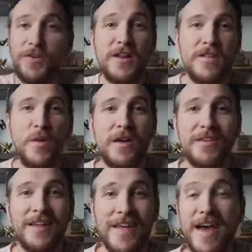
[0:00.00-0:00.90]
or anything weird
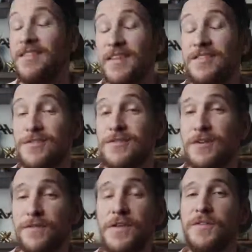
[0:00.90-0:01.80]
like that unless you're
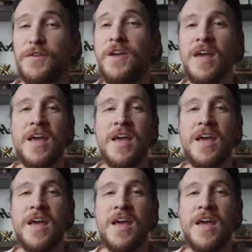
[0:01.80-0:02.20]
using a filter.